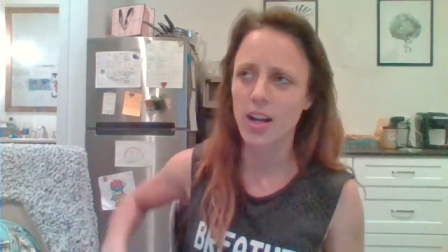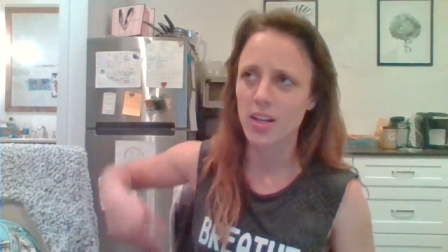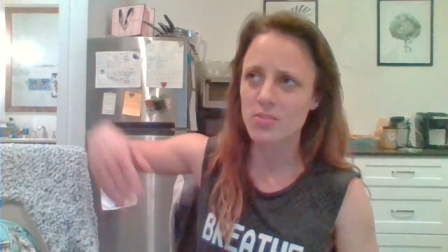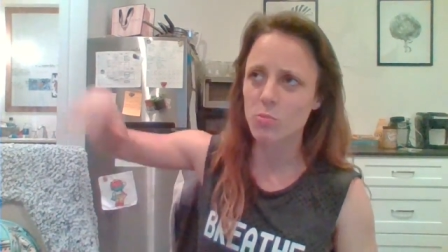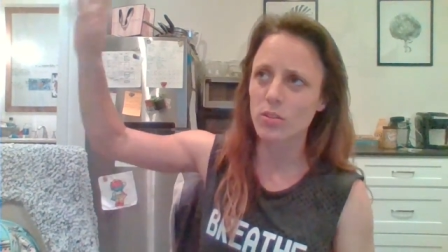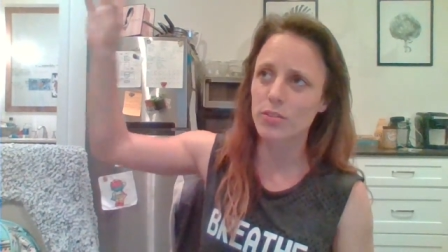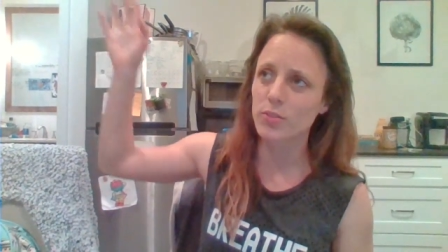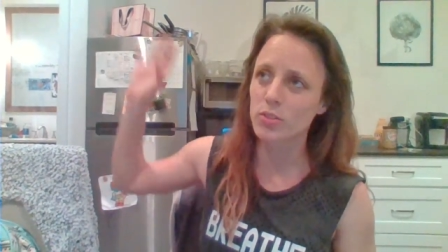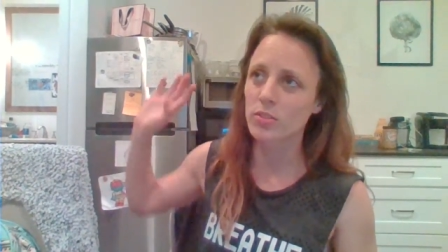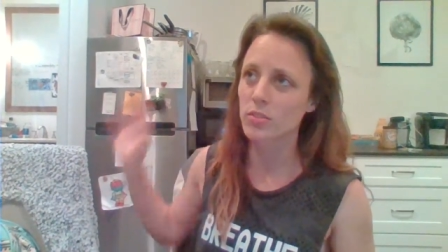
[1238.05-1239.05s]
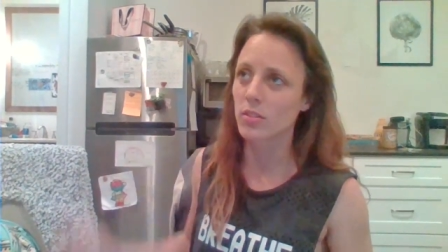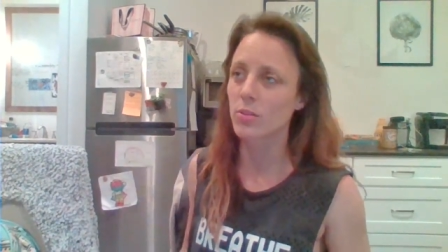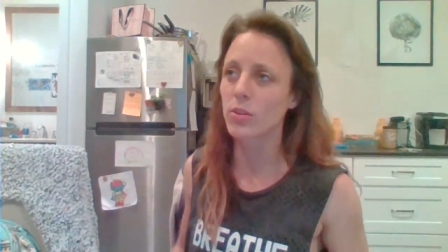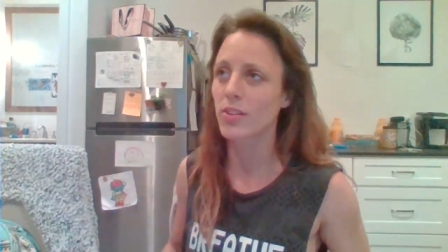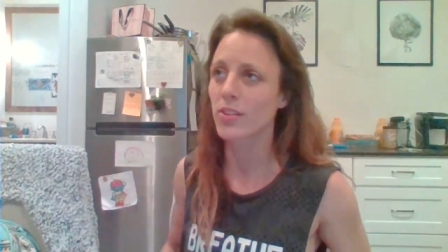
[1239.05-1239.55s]
God's wonderful and
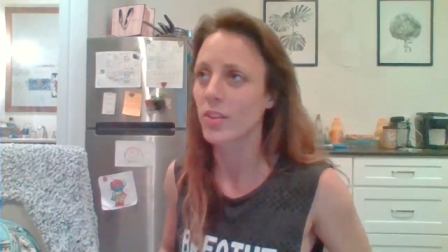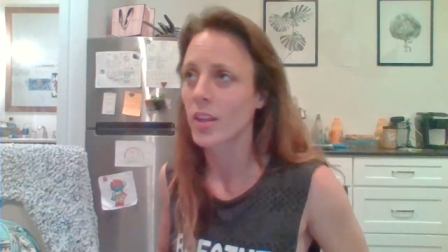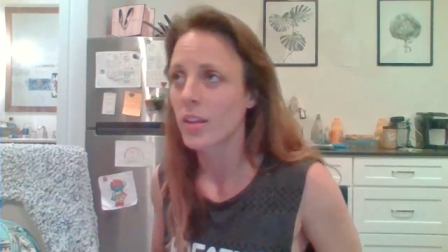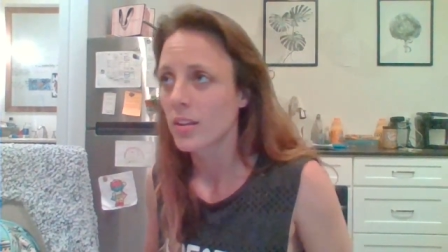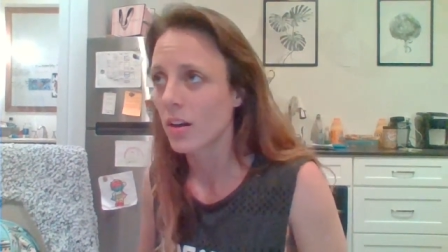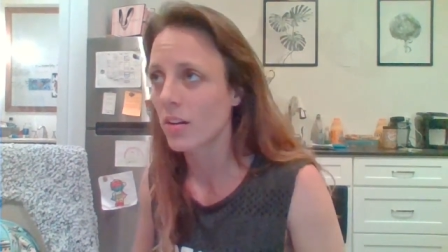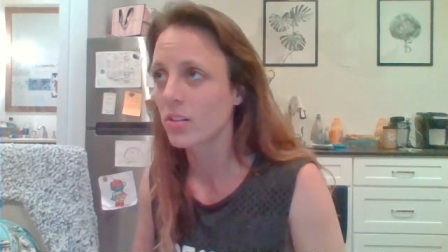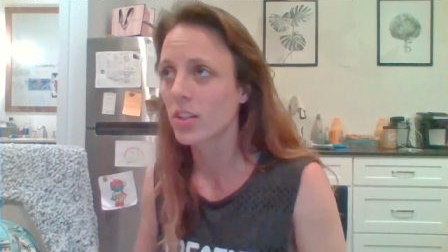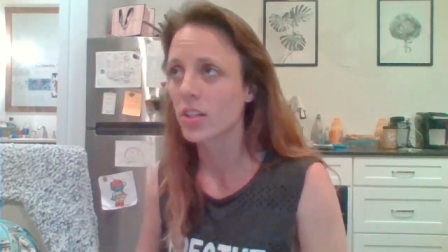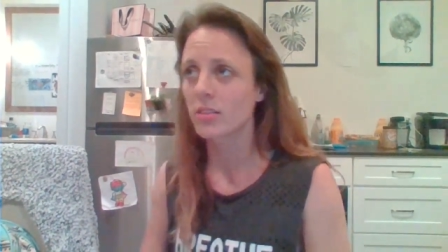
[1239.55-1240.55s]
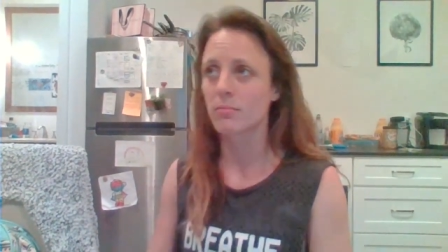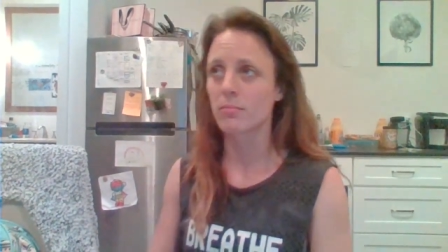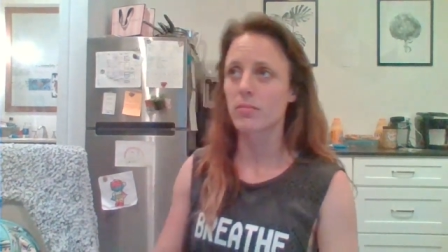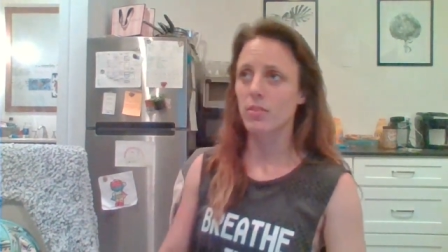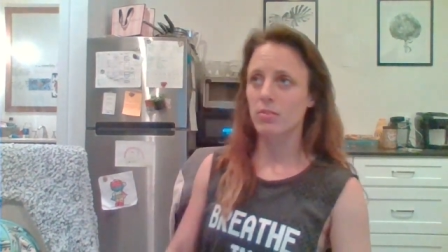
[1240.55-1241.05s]
the Lord is all good
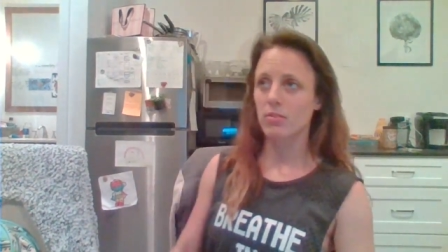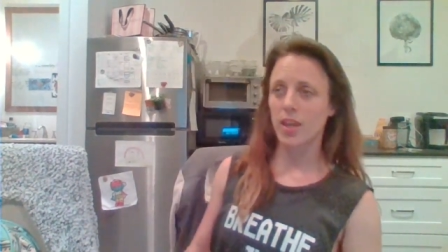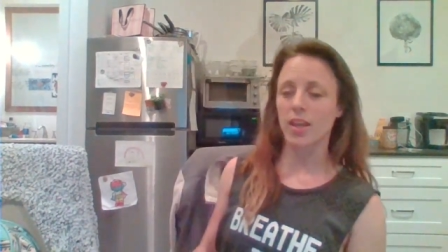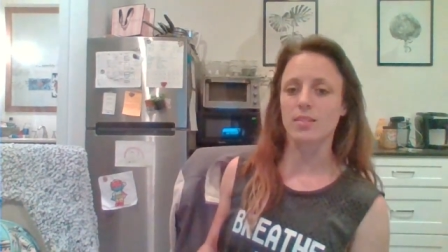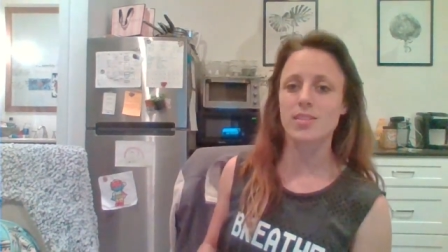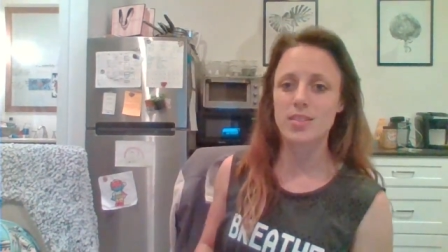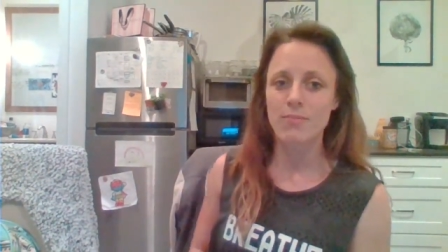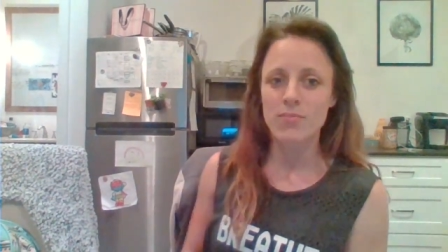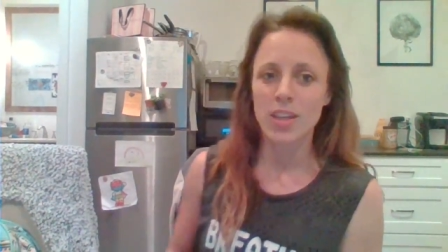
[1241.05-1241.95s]
and things.